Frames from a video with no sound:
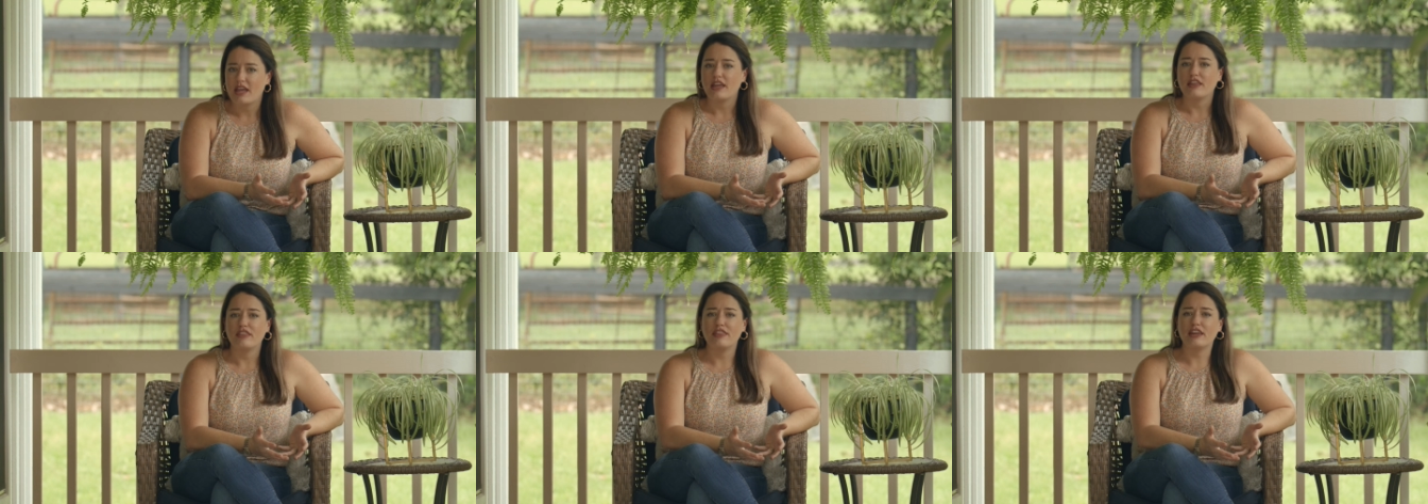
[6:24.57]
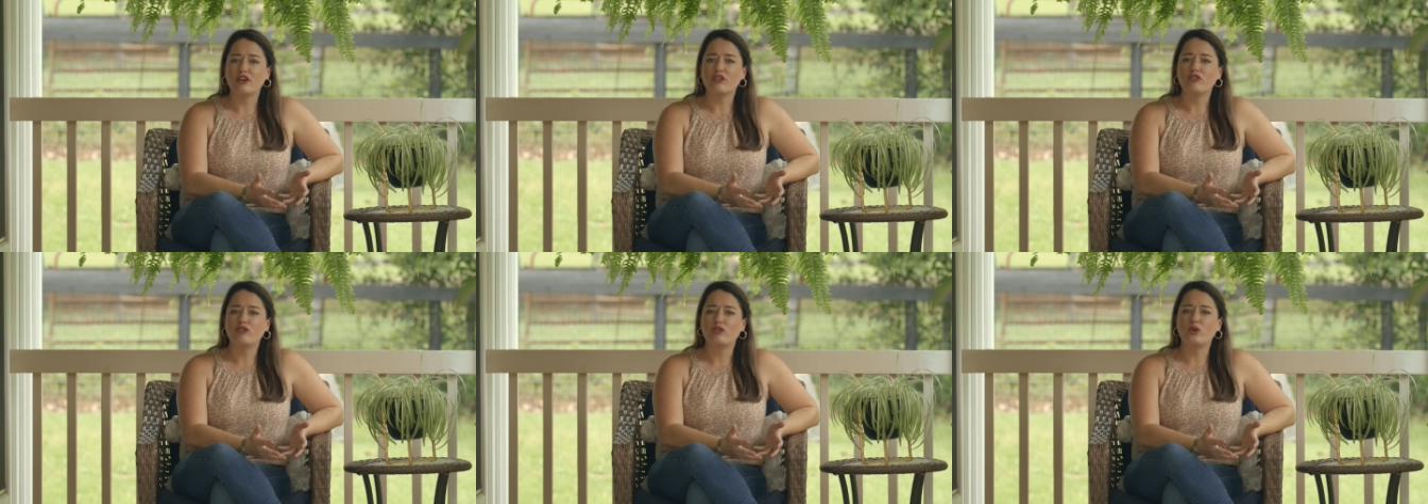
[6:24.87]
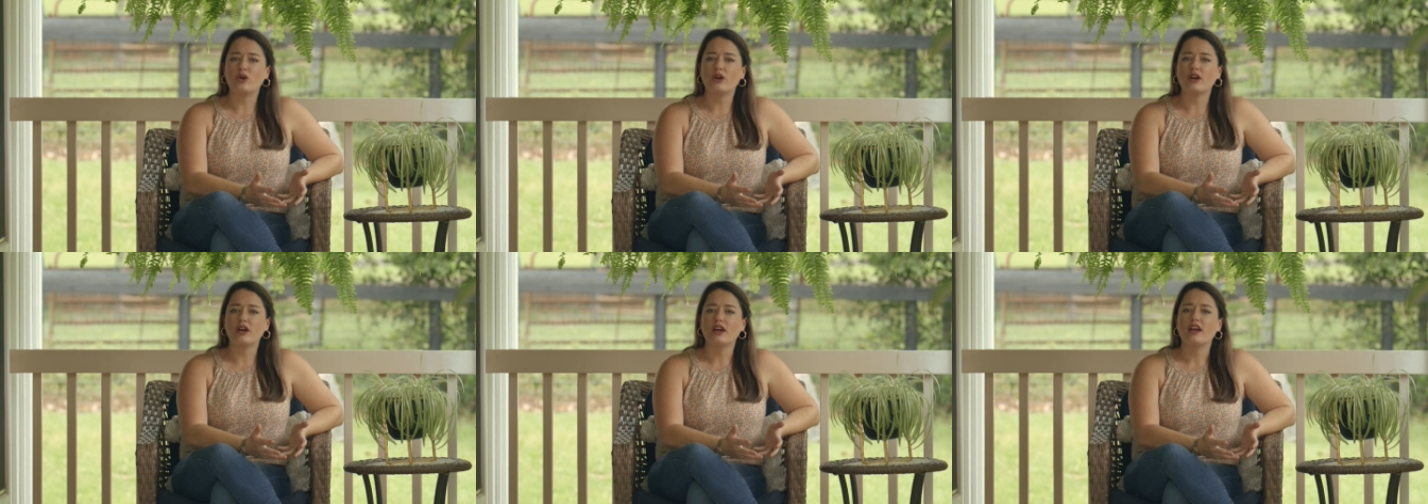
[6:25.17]

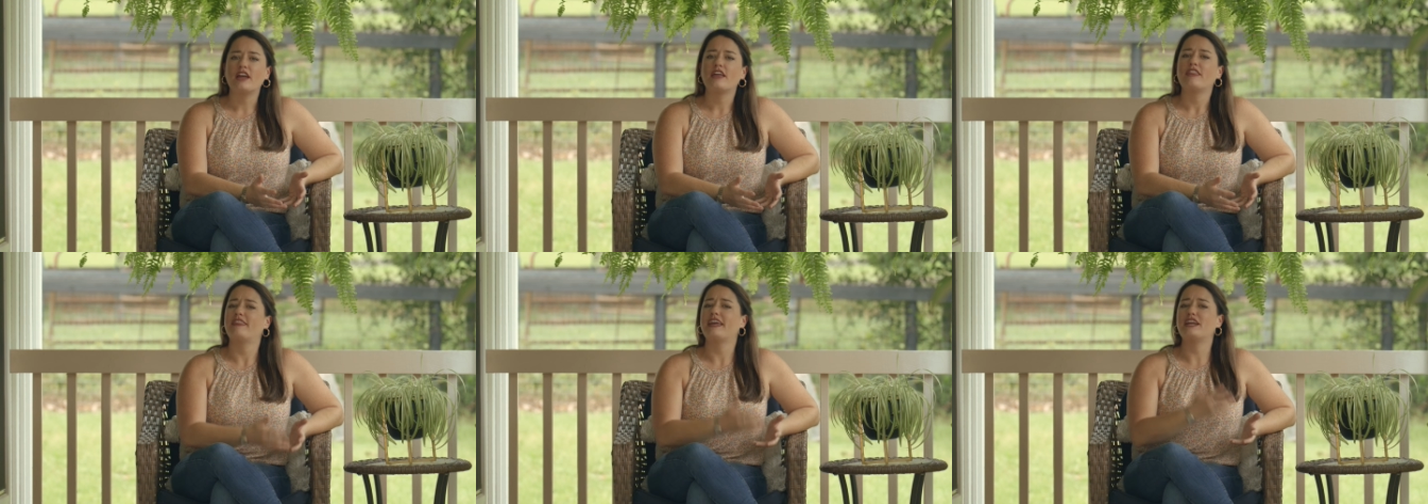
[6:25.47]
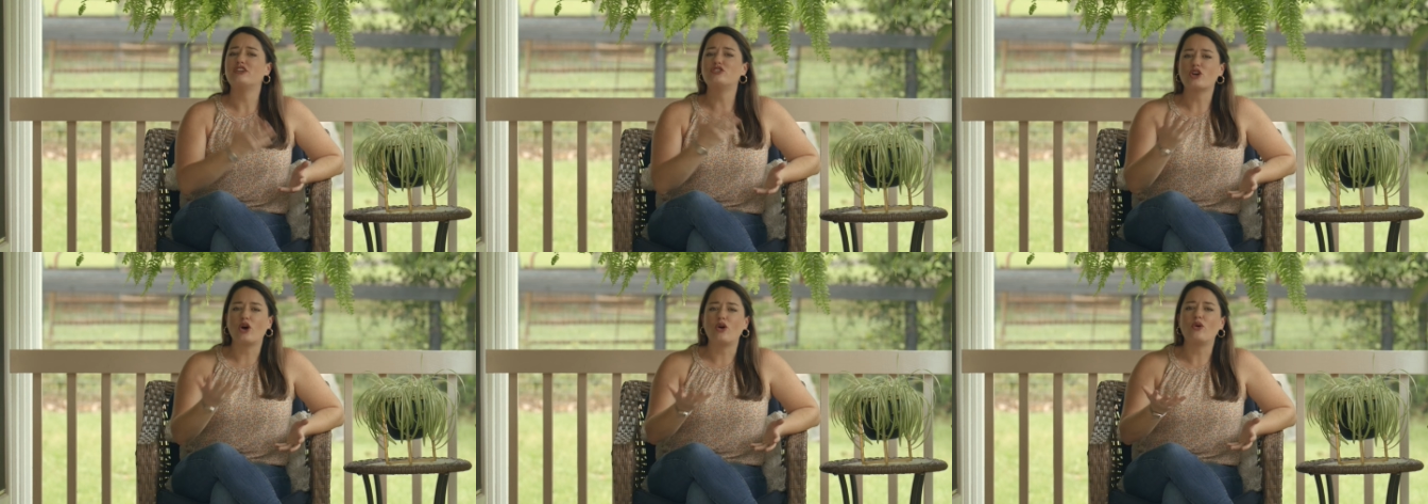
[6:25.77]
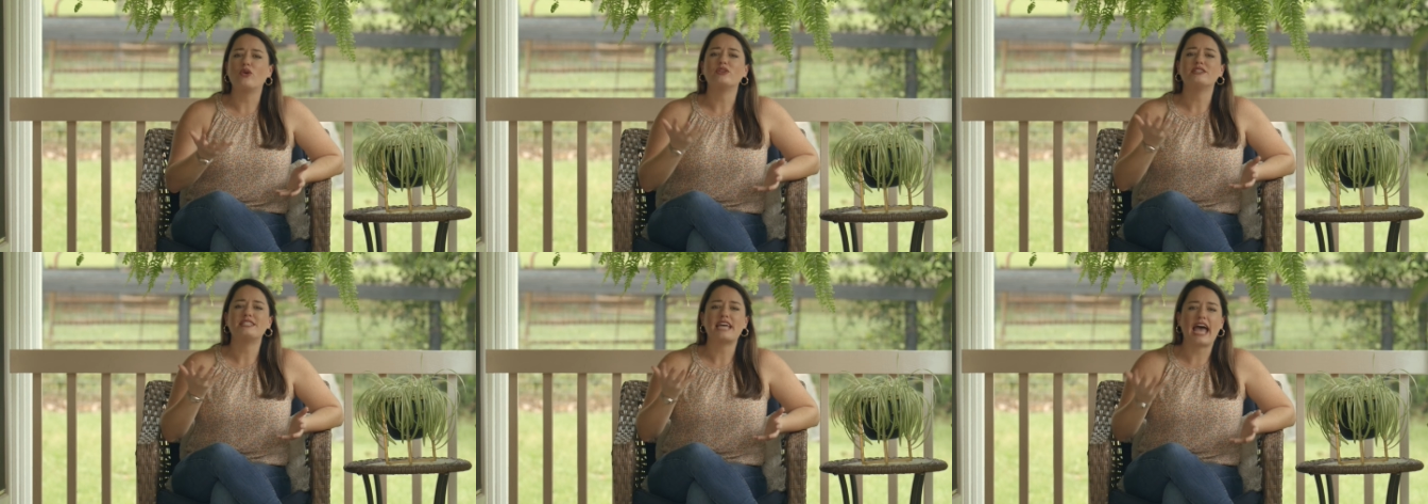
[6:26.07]
Therefore, they
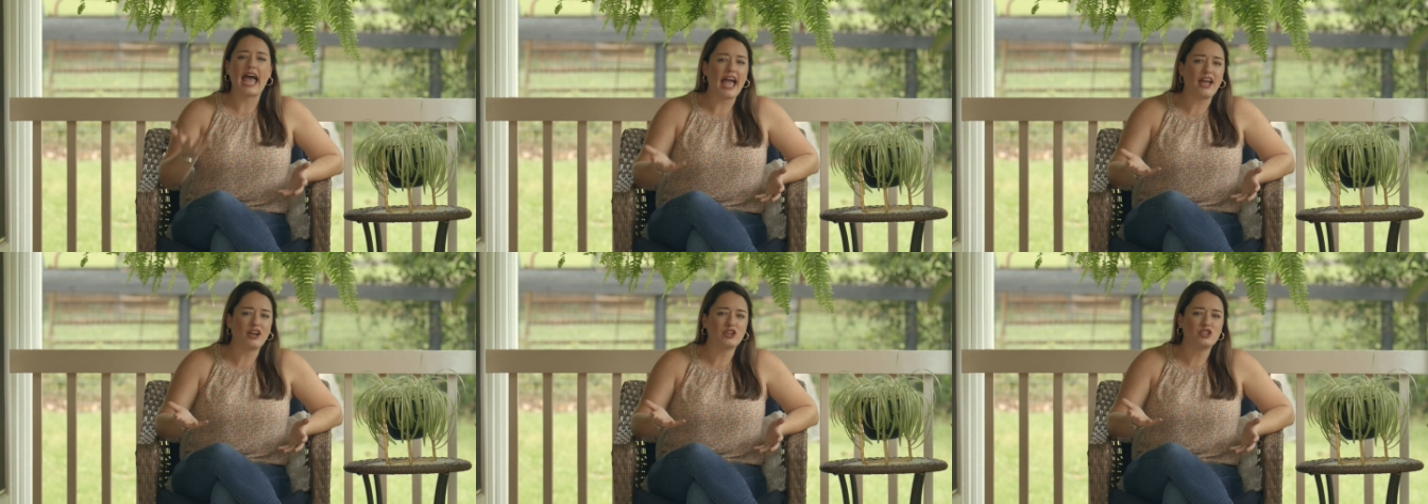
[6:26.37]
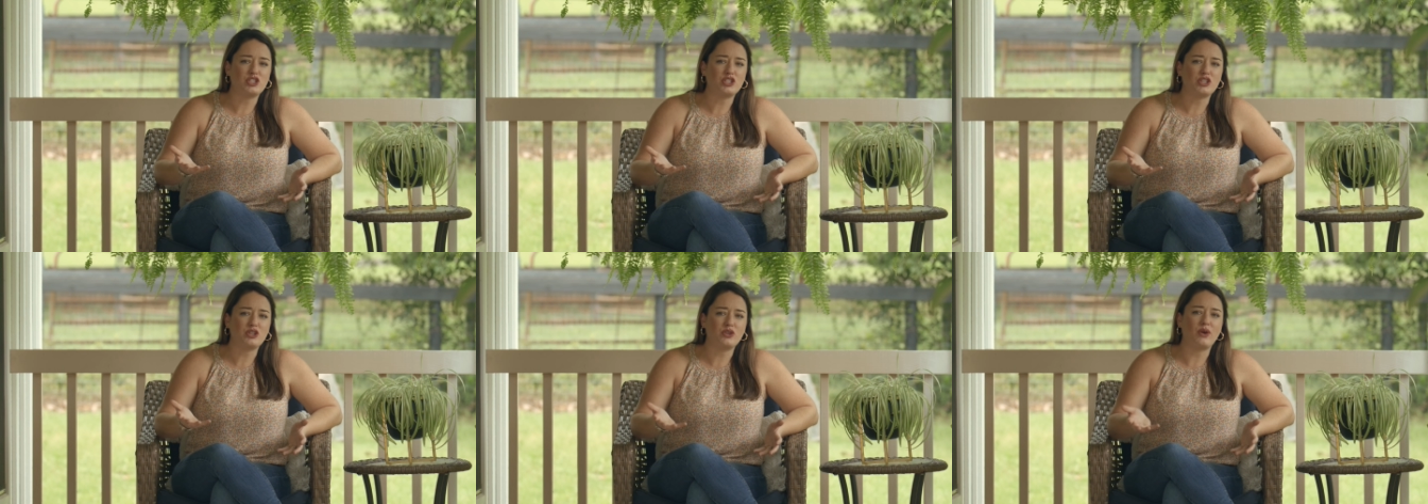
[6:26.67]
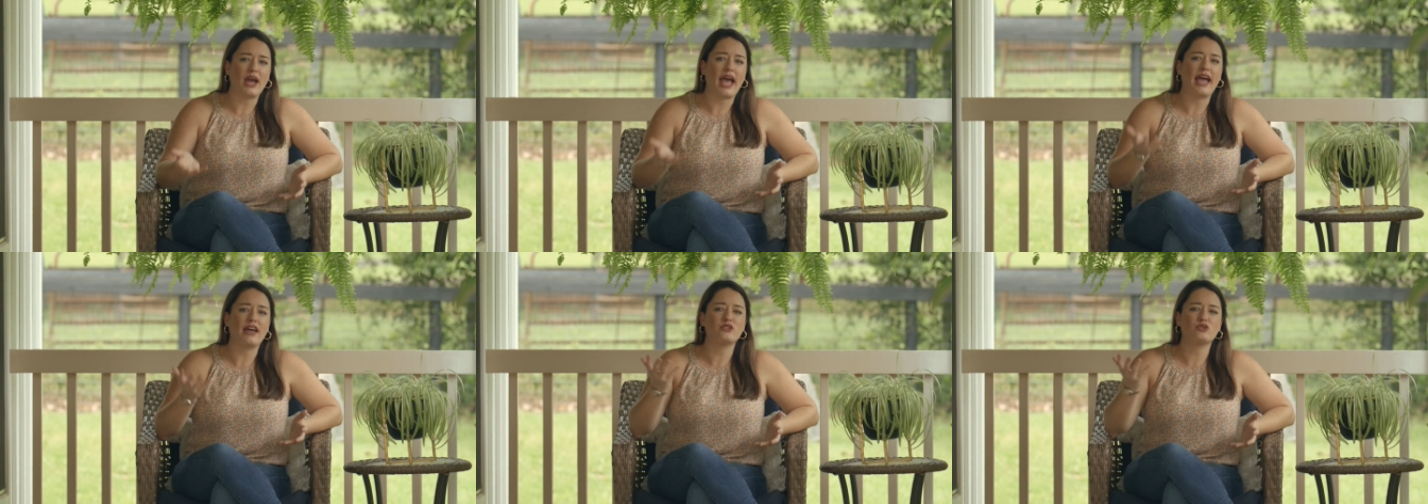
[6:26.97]
don't tax you
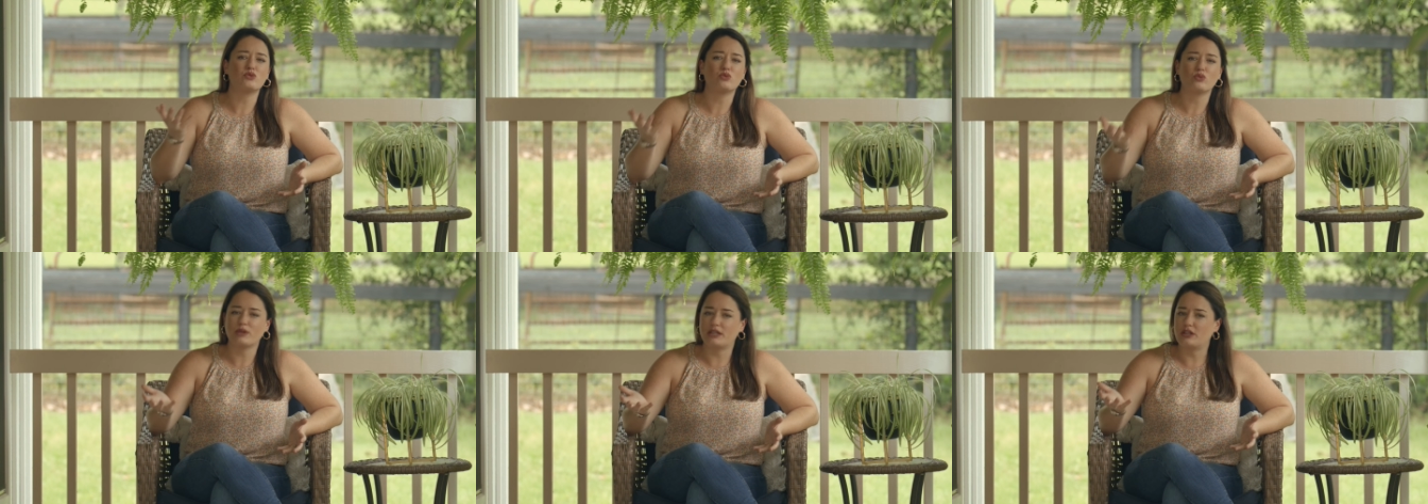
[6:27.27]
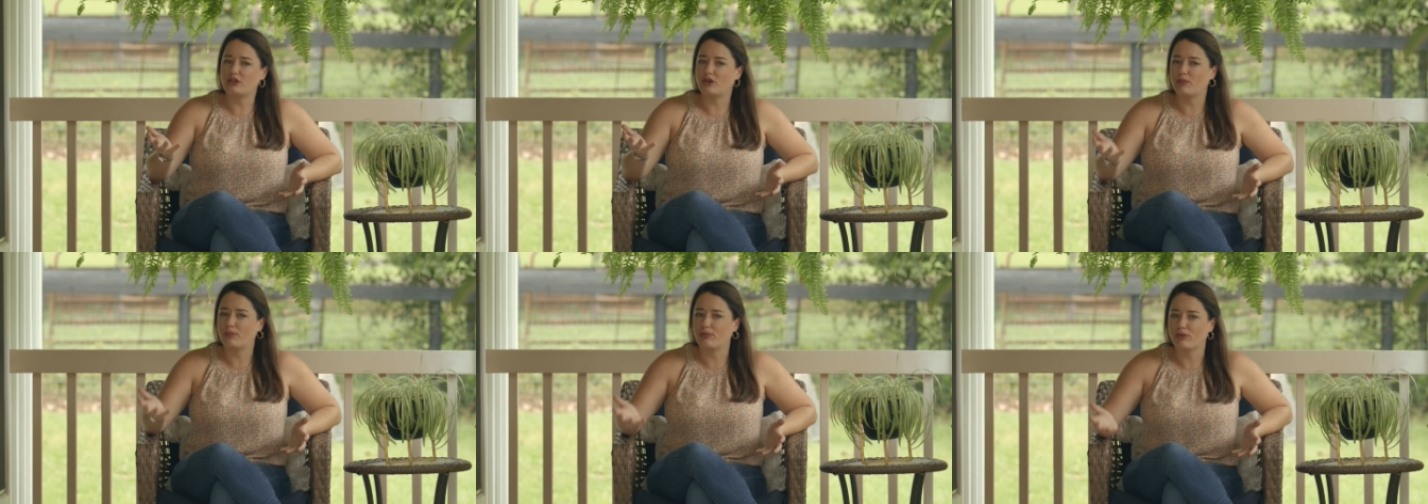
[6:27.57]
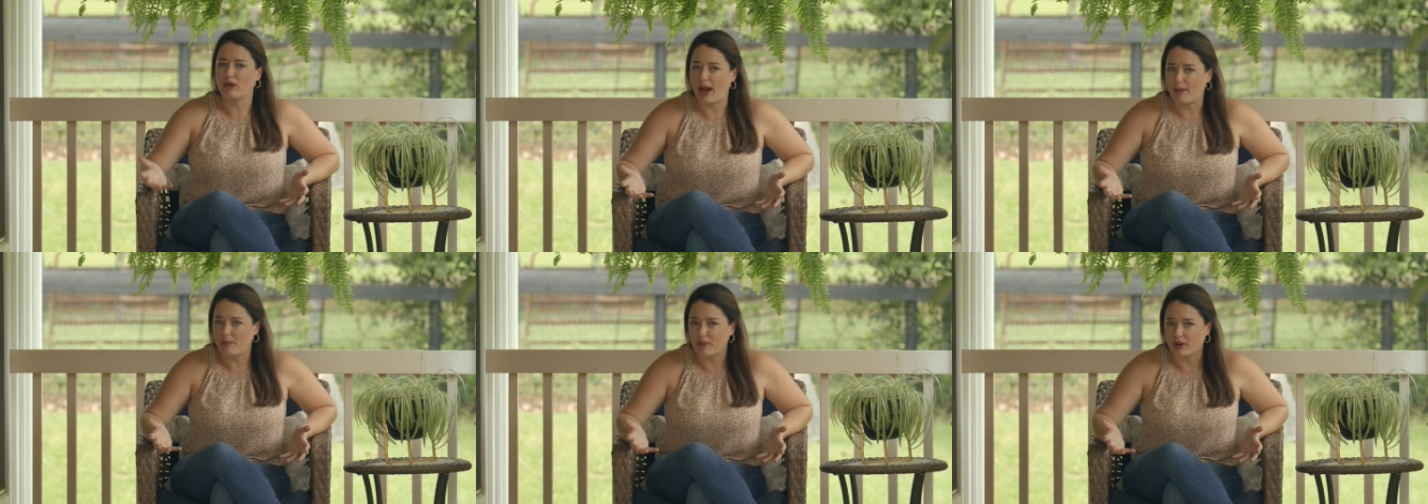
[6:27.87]
as real
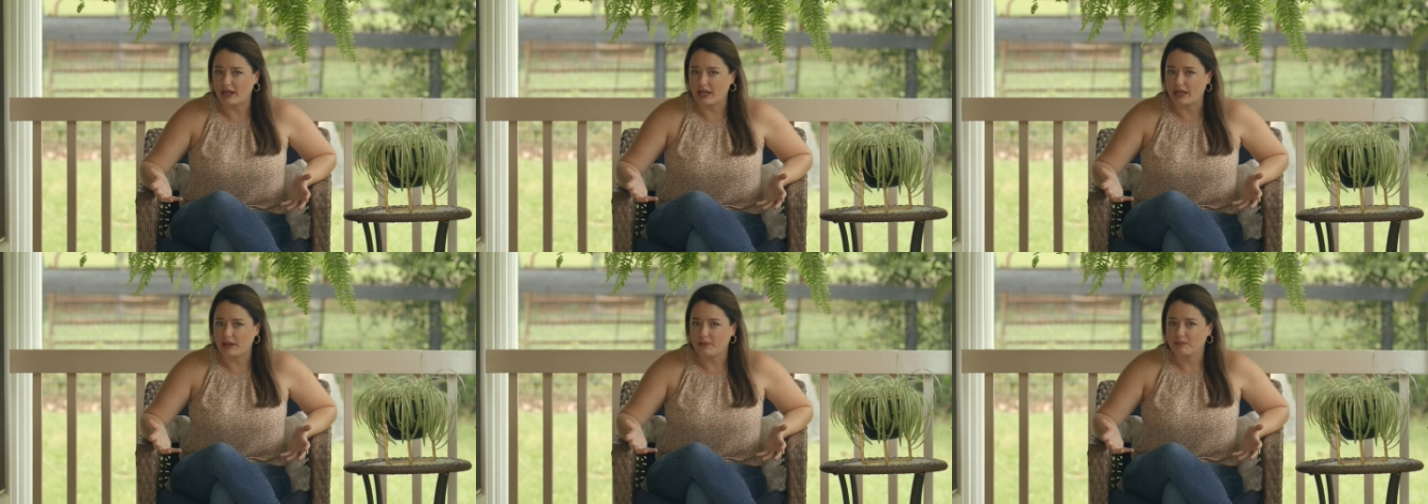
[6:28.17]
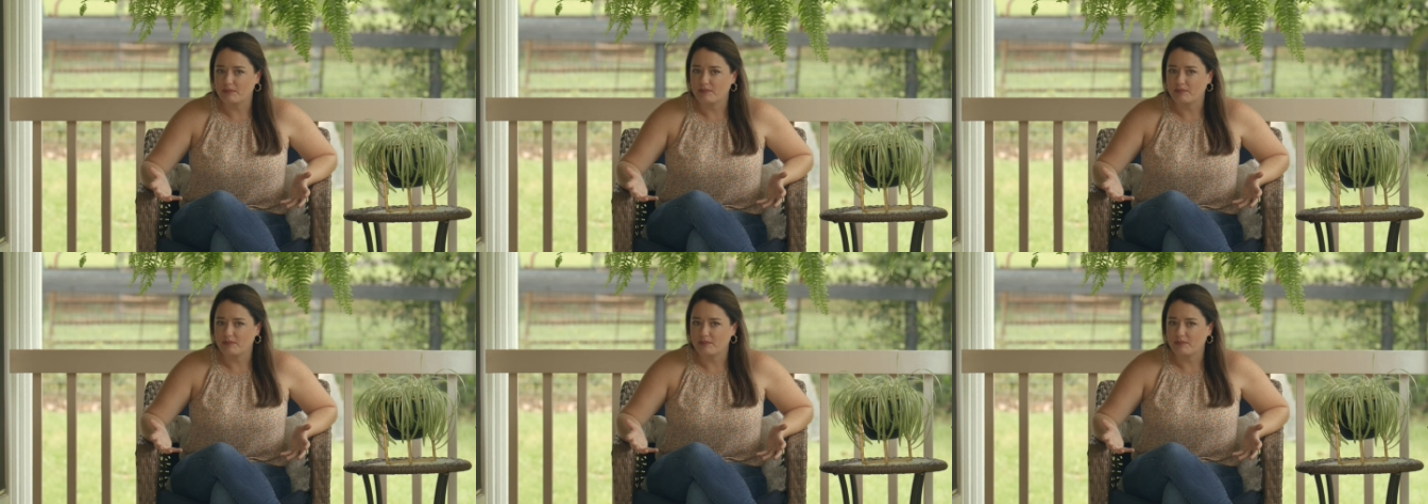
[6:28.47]
property.